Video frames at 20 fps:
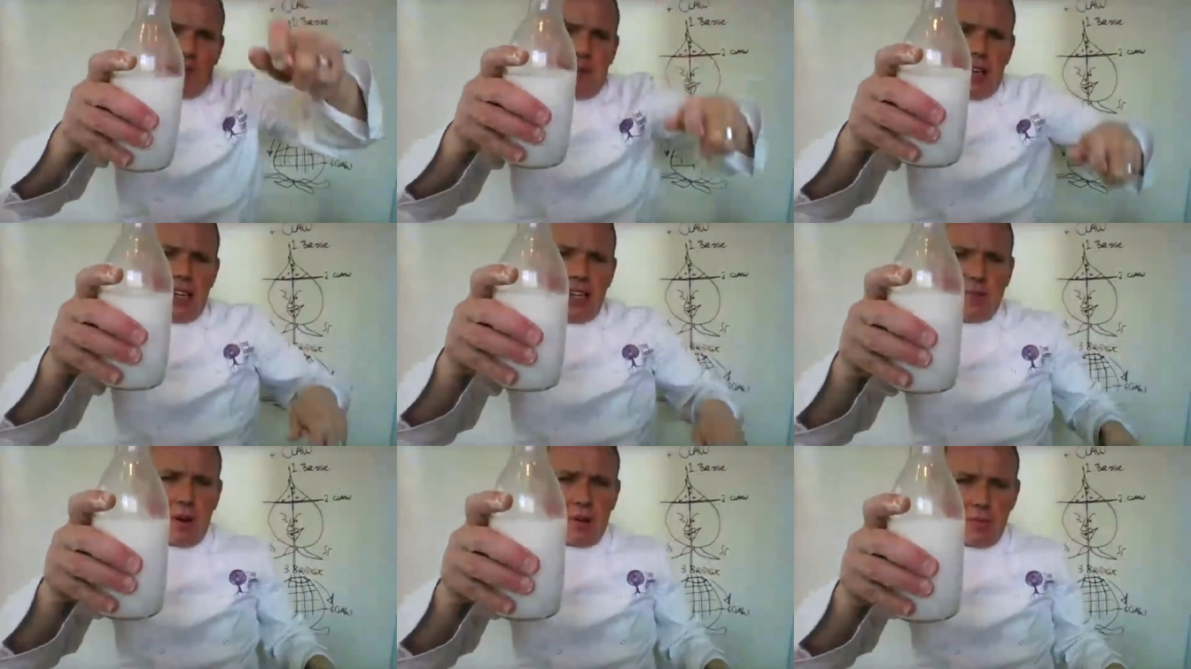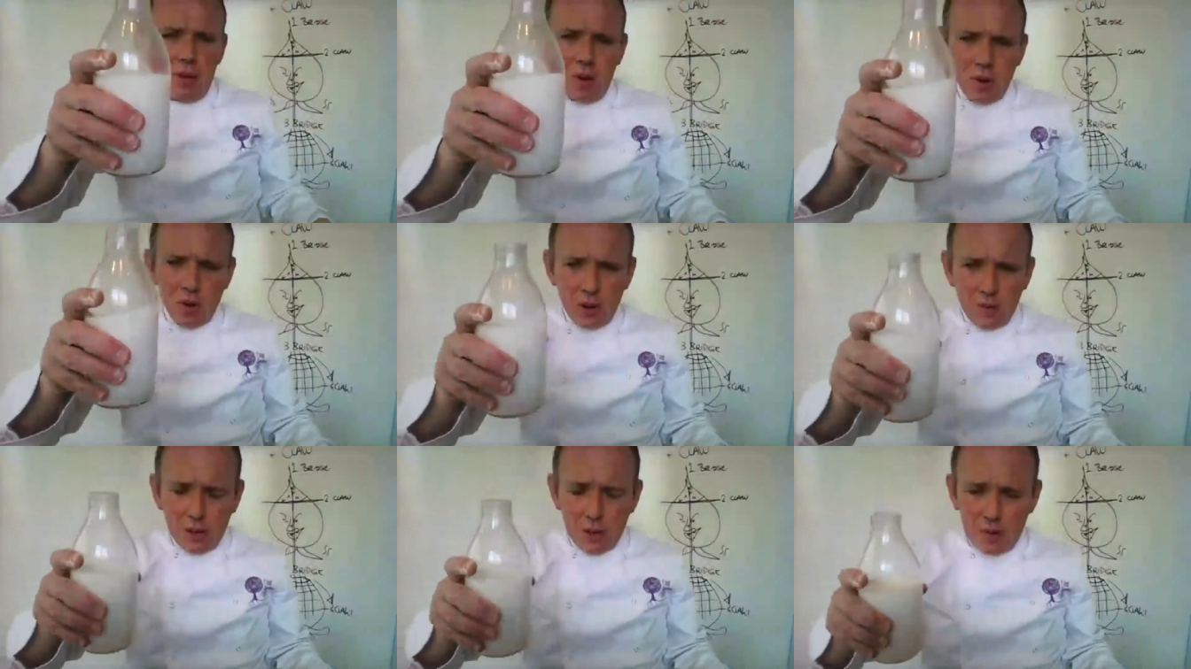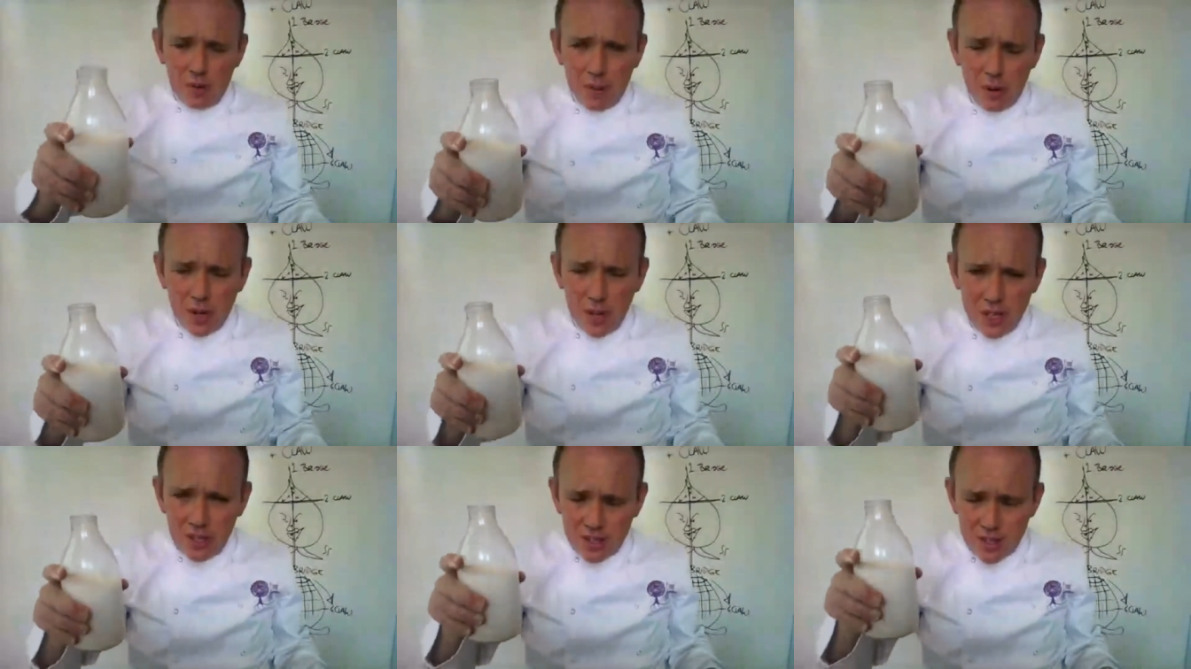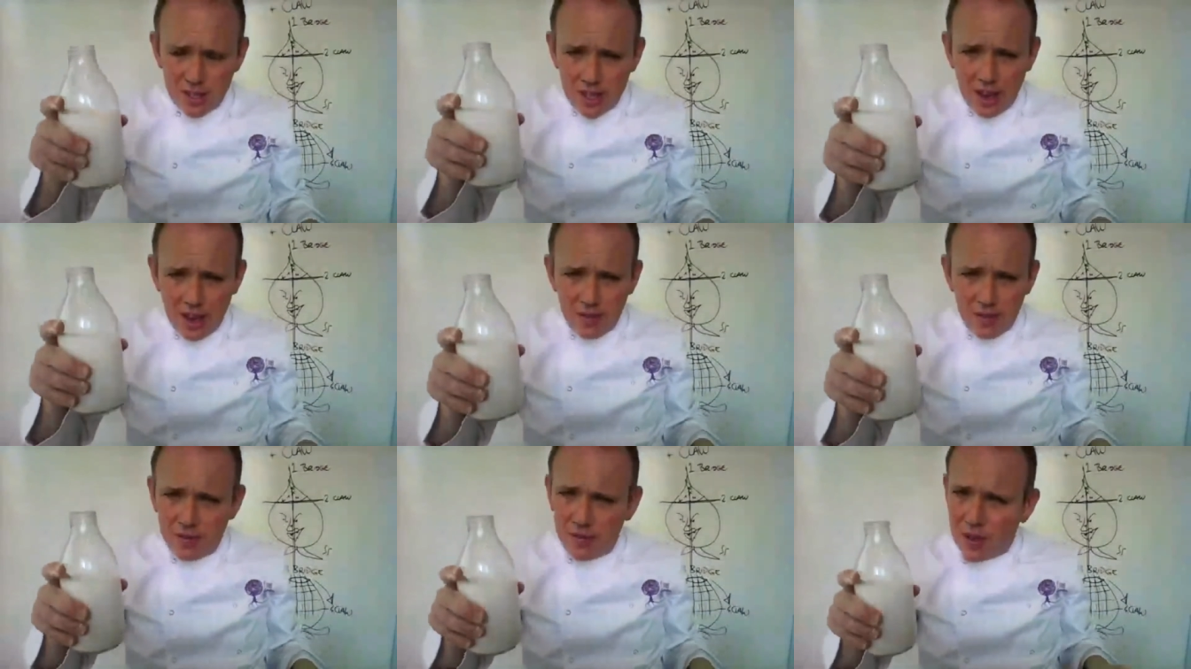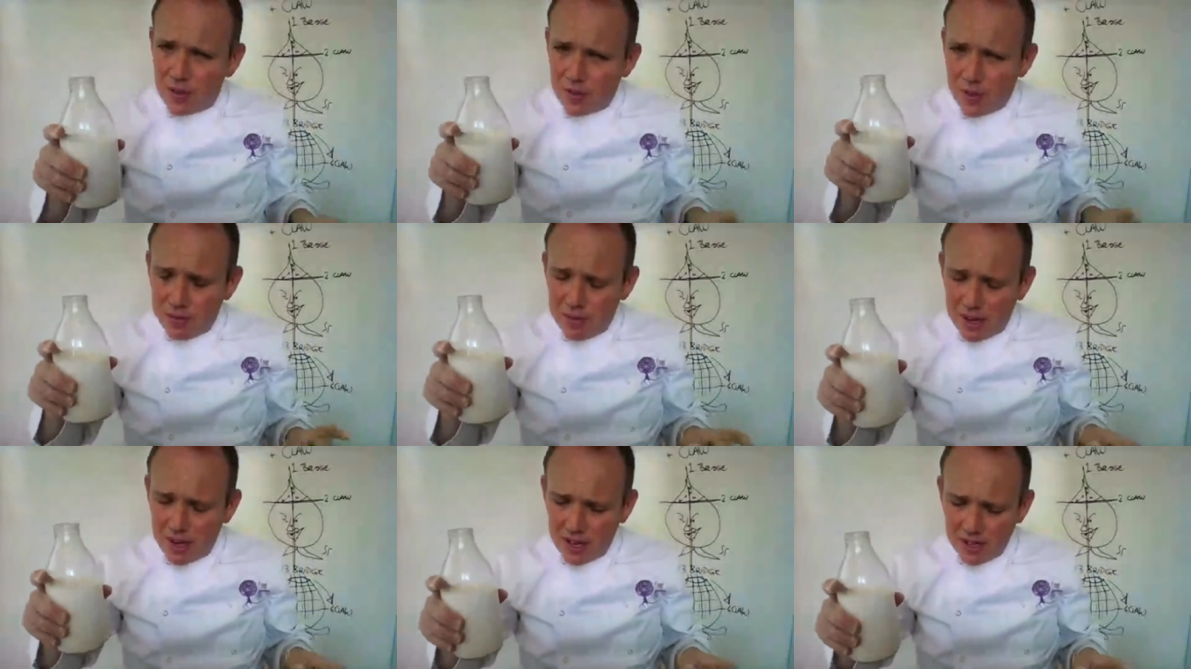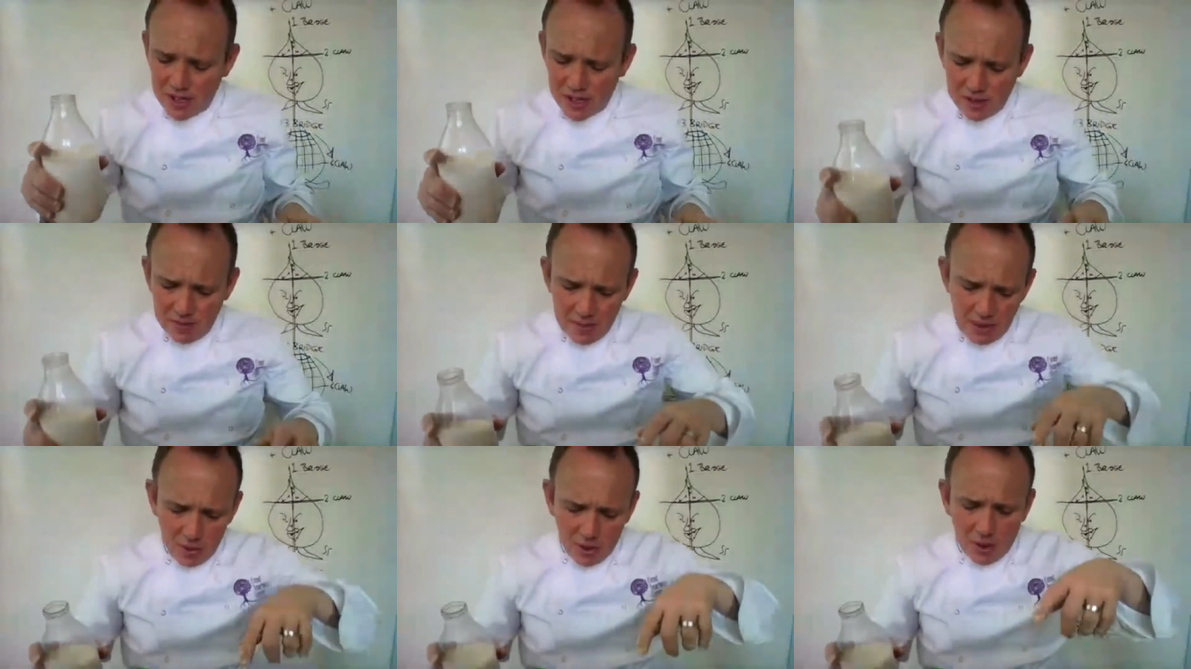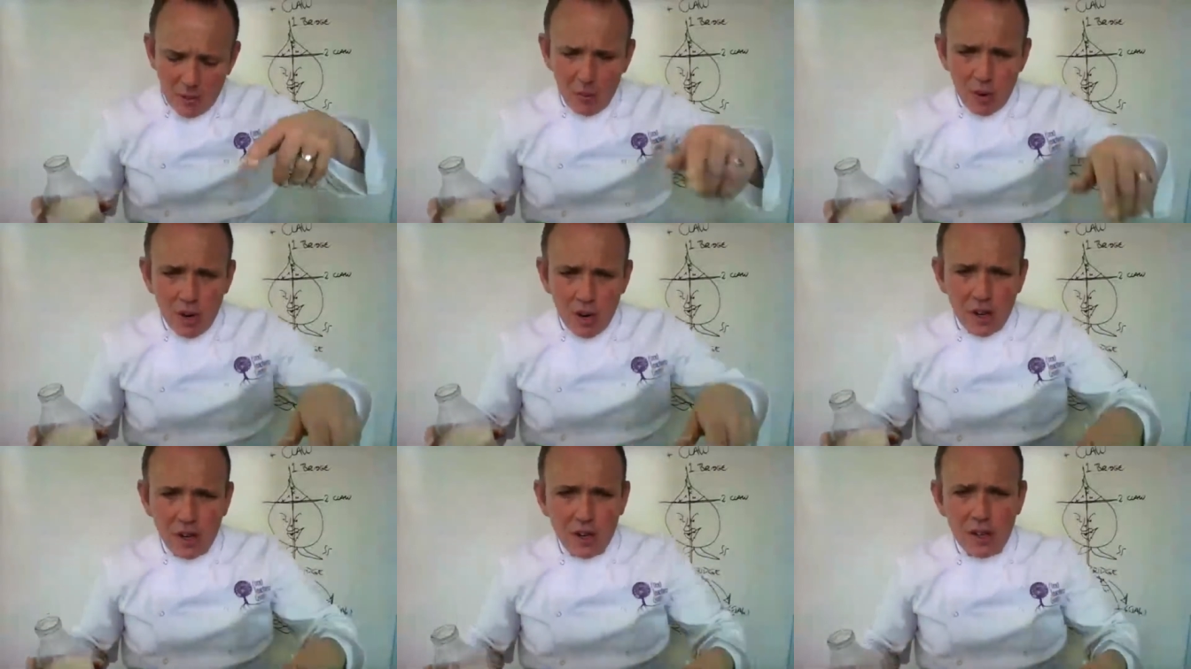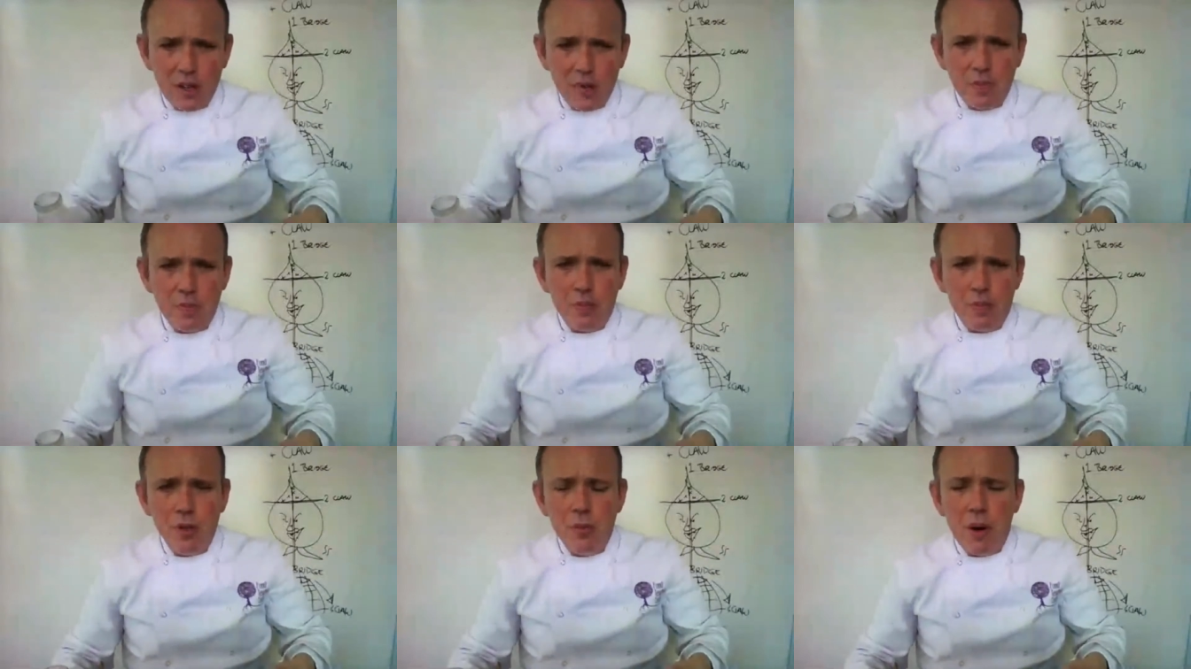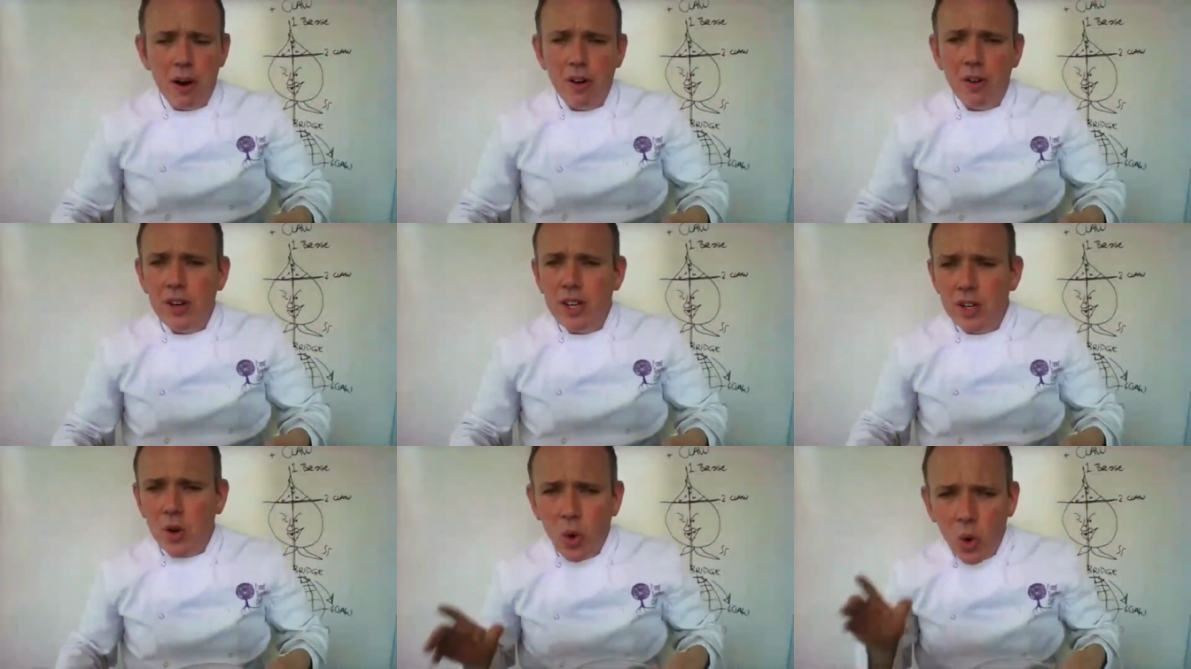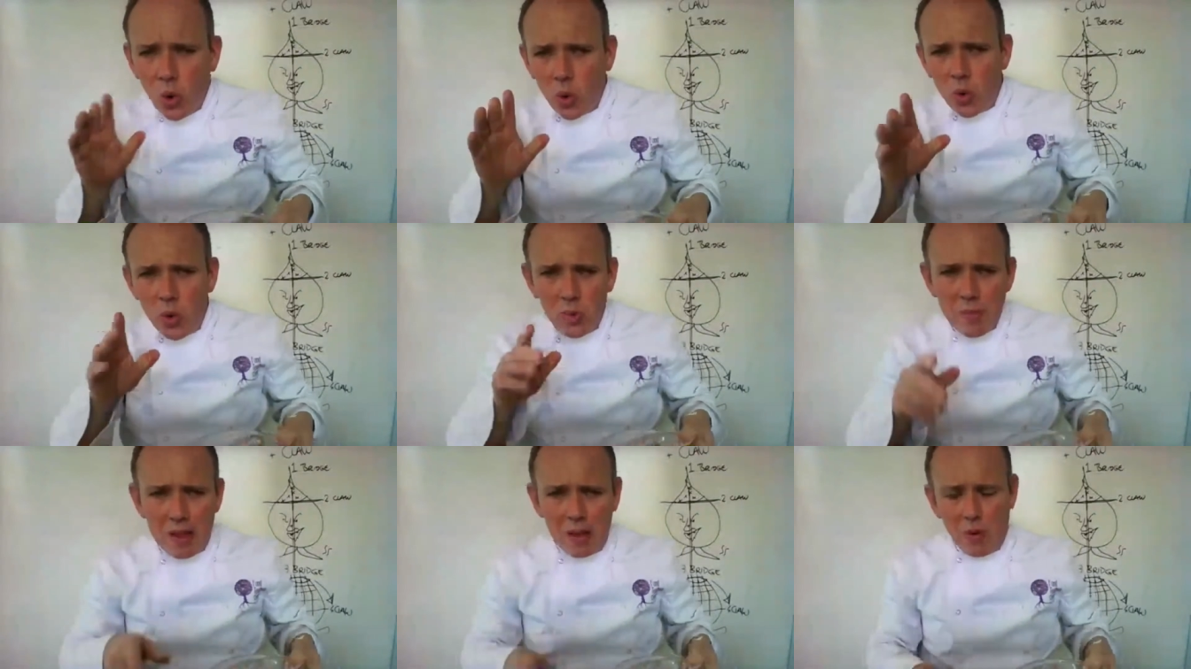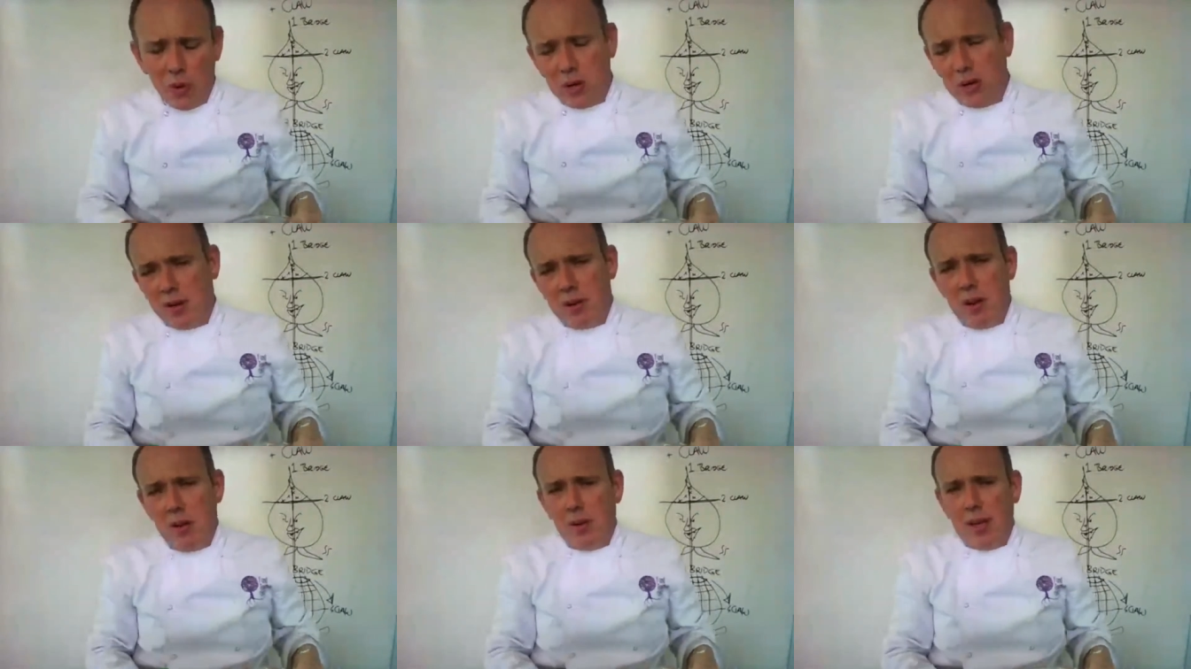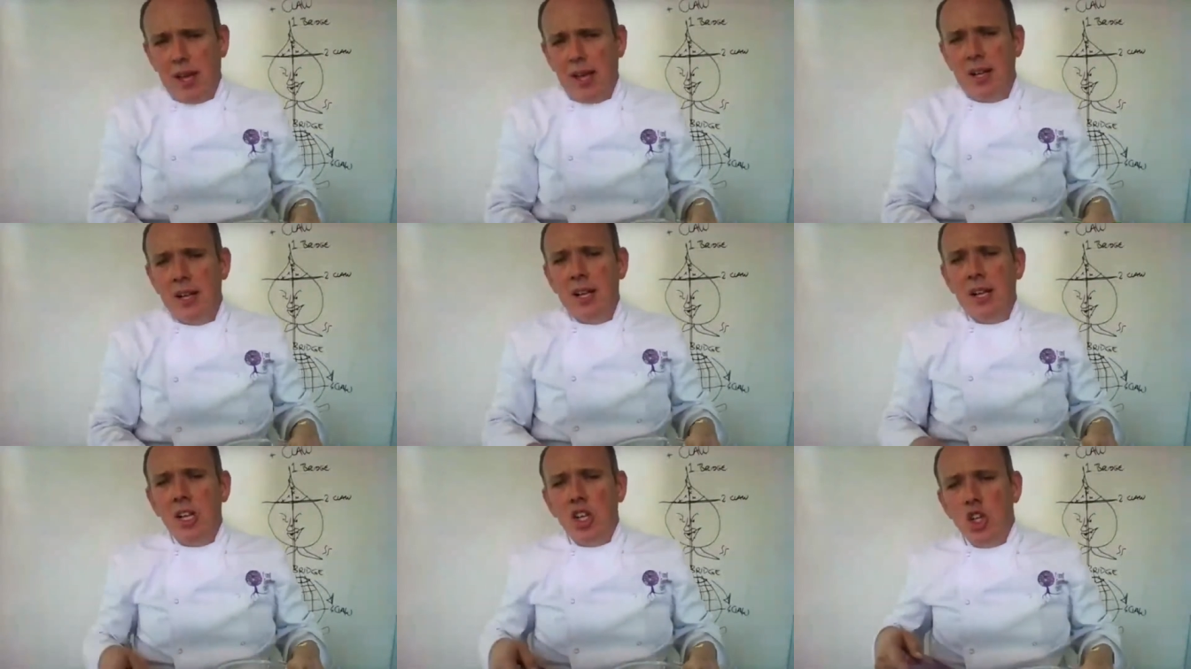Here's my milk. I'm going to put into that 50 millilitres of milk. And you might not need all the milk, okay?